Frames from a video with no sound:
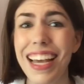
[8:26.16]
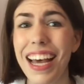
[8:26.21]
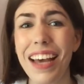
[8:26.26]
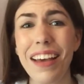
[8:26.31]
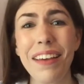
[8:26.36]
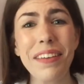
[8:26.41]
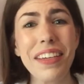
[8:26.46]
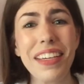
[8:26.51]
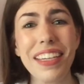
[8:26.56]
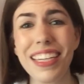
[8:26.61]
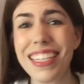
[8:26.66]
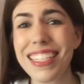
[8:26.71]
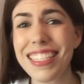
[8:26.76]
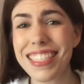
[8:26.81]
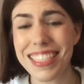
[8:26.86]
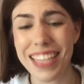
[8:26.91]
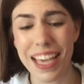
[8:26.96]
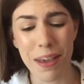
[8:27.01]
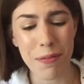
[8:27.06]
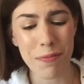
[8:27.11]
I'm gonna
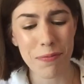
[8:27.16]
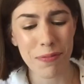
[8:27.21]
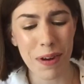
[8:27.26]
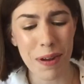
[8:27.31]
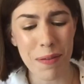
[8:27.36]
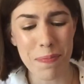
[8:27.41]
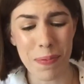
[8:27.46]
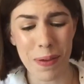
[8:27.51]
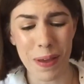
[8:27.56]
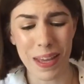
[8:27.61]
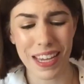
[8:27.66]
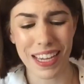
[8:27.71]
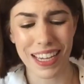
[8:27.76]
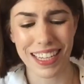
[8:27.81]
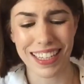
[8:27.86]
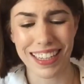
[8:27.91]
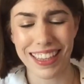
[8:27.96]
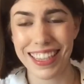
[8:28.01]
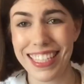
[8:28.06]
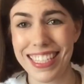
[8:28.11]
say rip it.
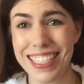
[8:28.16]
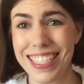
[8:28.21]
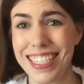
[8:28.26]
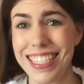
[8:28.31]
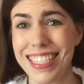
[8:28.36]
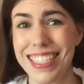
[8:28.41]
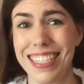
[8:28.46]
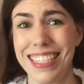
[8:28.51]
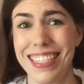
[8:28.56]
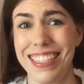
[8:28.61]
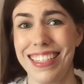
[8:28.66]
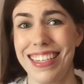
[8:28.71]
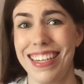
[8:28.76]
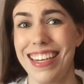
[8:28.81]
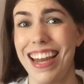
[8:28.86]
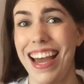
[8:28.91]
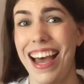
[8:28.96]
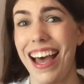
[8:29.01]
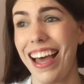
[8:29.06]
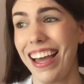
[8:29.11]
This is
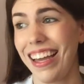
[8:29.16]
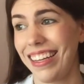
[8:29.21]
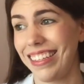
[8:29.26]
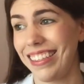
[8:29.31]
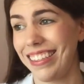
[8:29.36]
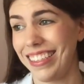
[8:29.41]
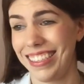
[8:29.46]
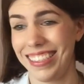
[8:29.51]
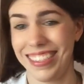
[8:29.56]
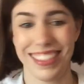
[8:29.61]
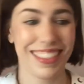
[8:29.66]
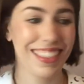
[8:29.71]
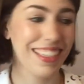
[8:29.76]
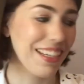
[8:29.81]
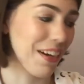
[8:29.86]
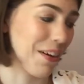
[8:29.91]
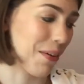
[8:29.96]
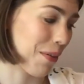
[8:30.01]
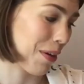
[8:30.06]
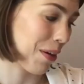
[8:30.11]
not
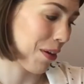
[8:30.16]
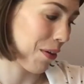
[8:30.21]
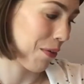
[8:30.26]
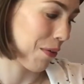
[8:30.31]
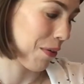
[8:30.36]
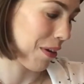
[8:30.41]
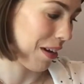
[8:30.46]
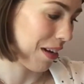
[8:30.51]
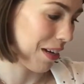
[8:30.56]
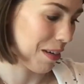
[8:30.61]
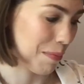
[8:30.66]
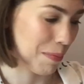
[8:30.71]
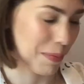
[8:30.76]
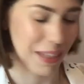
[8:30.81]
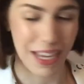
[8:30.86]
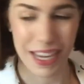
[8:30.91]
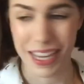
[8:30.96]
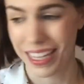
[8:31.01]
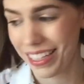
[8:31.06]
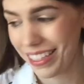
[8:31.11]
going according to
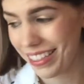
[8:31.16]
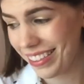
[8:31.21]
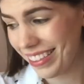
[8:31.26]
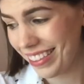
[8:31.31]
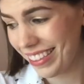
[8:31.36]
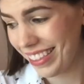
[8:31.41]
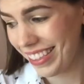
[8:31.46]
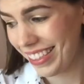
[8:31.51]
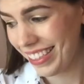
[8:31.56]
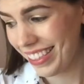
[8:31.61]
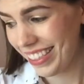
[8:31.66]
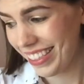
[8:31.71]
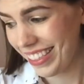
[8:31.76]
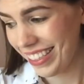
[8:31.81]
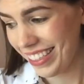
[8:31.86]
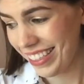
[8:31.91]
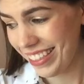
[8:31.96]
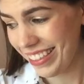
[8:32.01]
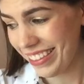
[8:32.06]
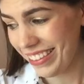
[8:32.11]
plan.
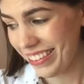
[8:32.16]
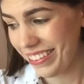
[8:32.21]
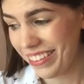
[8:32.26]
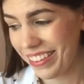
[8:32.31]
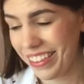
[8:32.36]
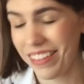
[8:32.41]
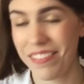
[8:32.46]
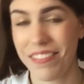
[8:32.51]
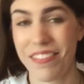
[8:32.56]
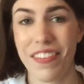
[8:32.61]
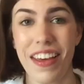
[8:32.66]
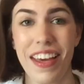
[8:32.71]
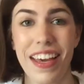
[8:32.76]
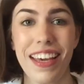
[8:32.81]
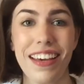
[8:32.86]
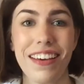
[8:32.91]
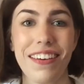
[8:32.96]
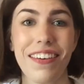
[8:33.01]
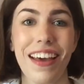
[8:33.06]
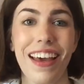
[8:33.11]
Oy
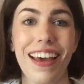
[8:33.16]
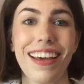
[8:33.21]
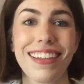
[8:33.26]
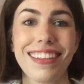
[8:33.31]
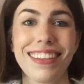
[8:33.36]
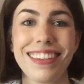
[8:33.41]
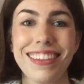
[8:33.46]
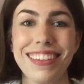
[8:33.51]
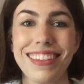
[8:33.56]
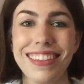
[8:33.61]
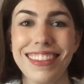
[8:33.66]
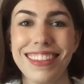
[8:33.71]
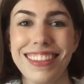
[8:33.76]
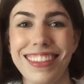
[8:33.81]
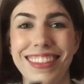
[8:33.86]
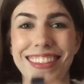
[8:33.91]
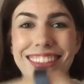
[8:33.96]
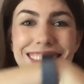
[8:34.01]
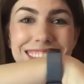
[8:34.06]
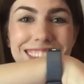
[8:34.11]
vey. Okay.
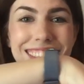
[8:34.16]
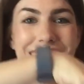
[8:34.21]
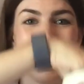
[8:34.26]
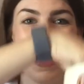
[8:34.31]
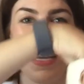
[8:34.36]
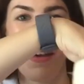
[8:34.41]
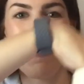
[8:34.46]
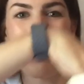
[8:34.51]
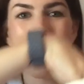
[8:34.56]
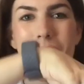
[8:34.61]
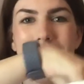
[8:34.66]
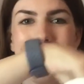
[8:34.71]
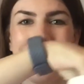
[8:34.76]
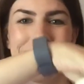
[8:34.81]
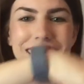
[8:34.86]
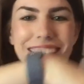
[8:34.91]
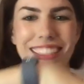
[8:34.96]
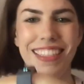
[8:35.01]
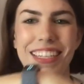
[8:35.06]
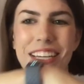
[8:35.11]
Come on.
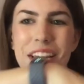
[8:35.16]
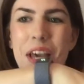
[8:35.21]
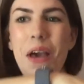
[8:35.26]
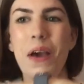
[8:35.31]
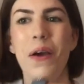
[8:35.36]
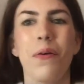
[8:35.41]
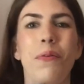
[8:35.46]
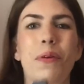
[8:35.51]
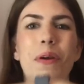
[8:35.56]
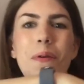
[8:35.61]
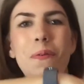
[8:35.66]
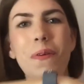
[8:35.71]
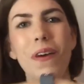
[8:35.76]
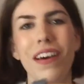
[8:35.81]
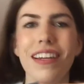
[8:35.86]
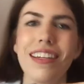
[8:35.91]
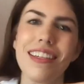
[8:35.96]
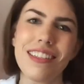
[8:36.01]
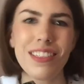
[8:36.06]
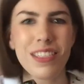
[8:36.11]
We
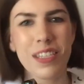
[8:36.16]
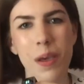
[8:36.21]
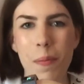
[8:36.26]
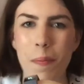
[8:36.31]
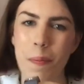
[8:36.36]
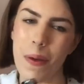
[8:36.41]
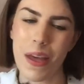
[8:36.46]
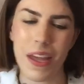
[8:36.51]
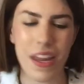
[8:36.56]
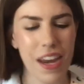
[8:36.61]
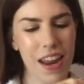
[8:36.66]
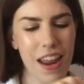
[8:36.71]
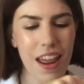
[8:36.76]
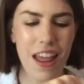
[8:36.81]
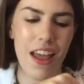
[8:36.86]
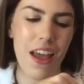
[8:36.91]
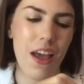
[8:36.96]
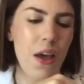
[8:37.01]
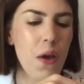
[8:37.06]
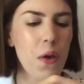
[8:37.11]
want to ship it.
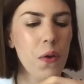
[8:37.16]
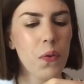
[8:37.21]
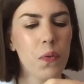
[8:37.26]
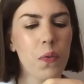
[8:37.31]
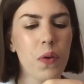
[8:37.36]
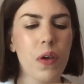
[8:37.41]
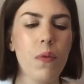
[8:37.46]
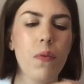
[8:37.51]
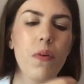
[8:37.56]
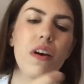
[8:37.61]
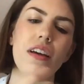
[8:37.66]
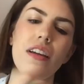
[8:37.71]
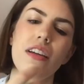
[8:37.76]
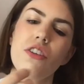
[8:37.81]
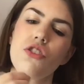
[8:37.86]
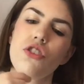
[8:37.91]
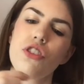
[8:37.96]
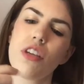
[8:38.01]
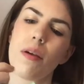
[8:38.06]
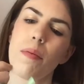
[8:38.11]
We want to
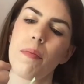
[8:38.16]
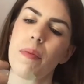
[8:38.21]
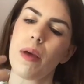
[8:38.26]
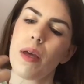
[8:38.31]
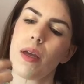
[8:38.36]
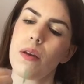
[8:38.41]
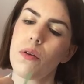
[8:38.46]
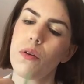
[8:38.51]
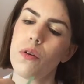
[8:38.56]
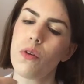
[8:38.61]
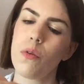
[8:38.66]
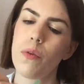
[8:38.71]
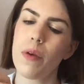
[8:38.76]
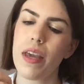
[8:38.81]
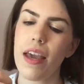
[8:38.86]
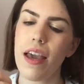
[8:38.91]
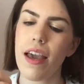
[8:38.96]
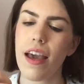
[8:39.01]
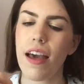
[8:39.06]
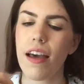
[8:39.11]
ship it. Who do we
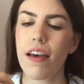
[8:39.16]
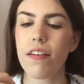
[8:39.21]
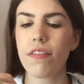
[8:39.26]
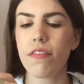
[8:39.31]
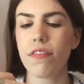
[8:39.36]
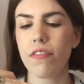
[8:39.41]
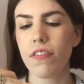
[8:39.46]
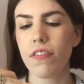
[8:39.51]
have?